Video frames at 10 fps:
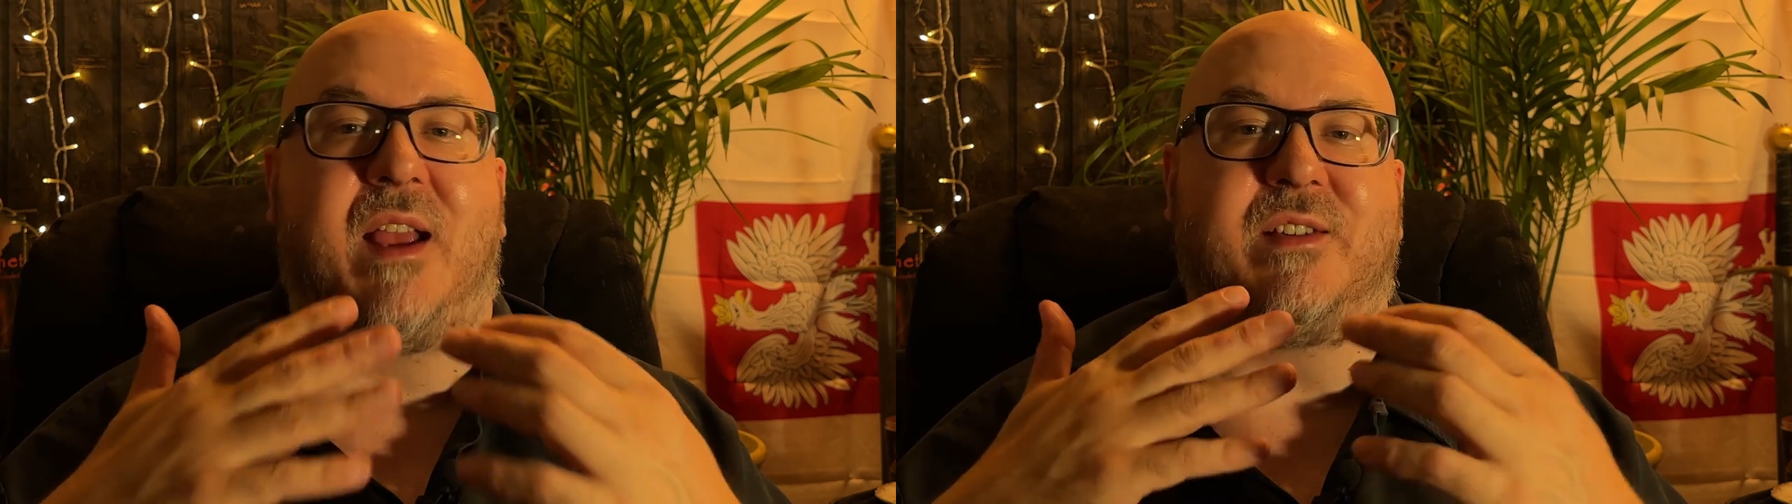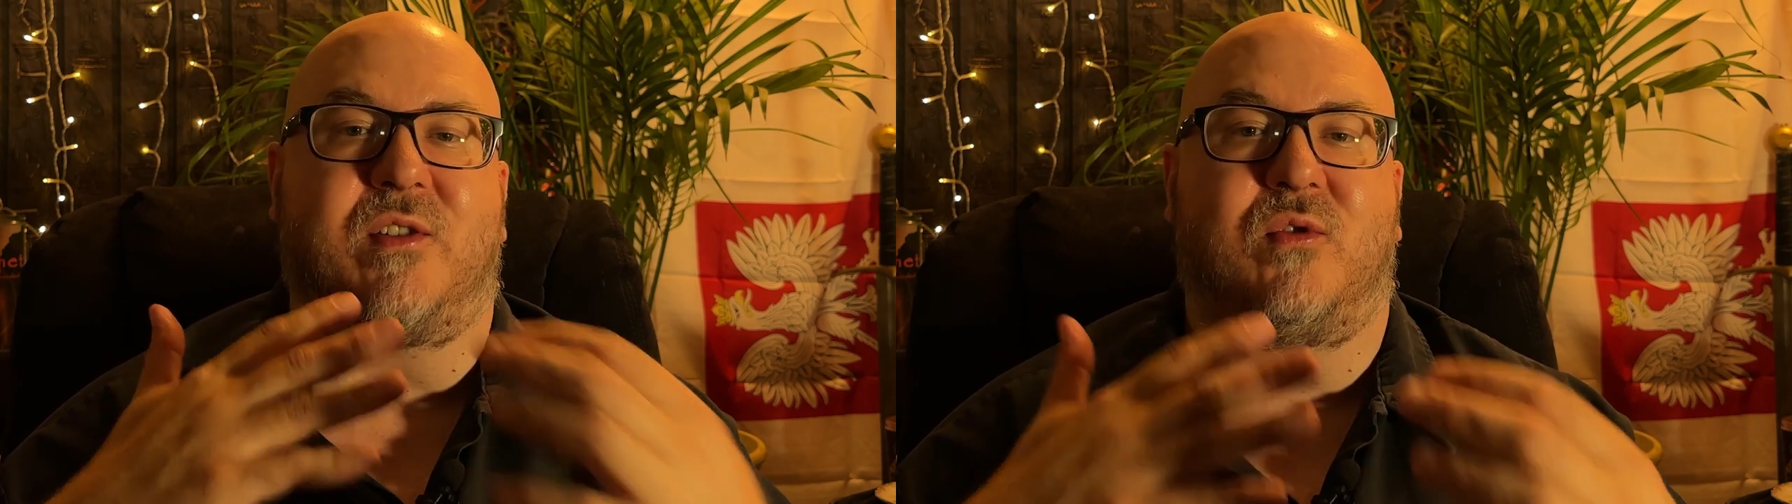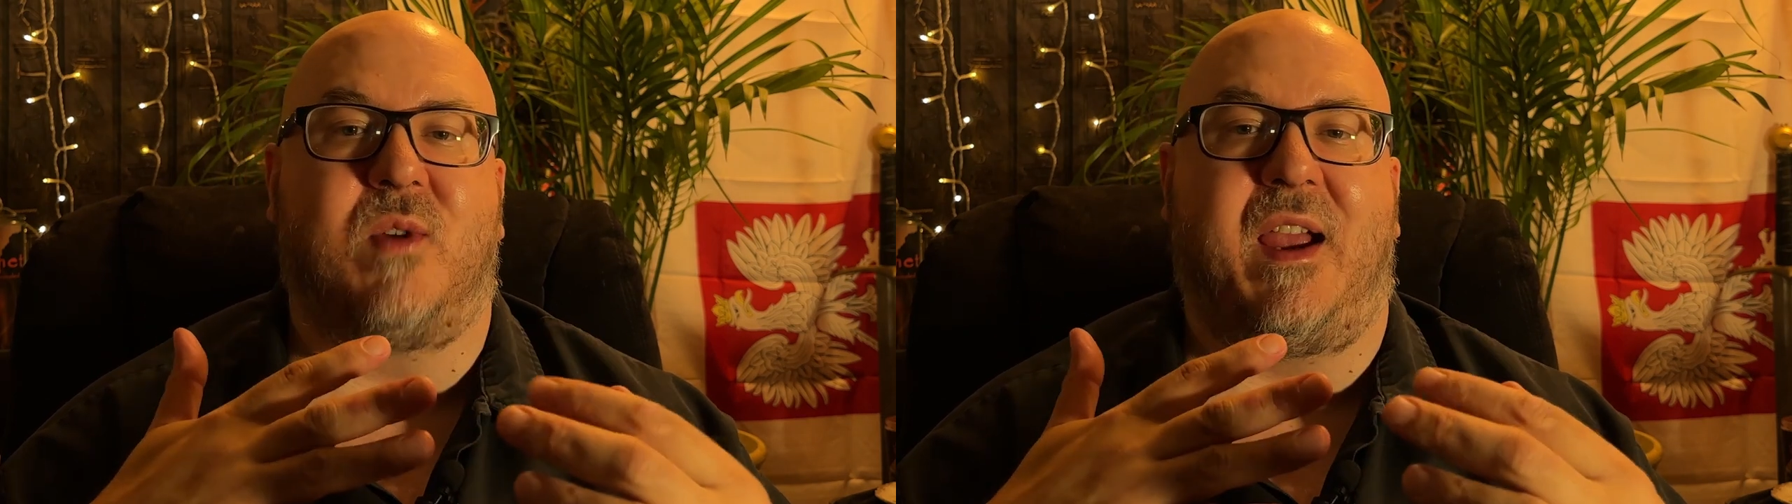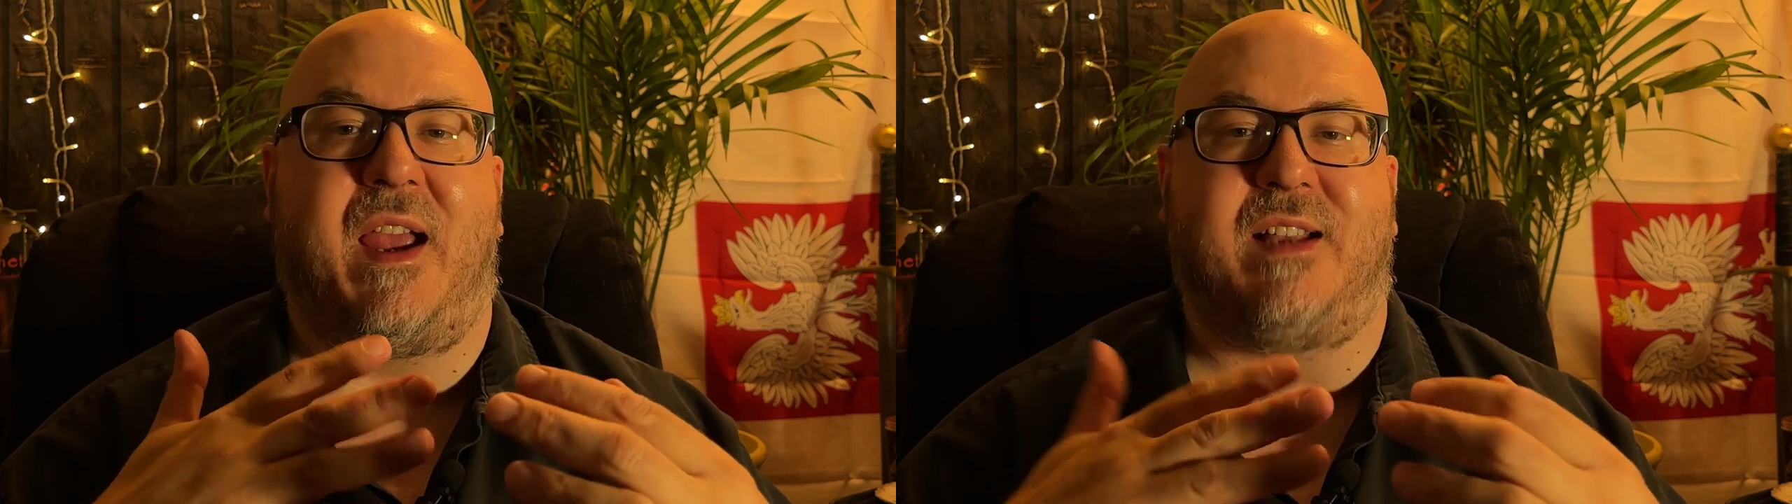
has a grade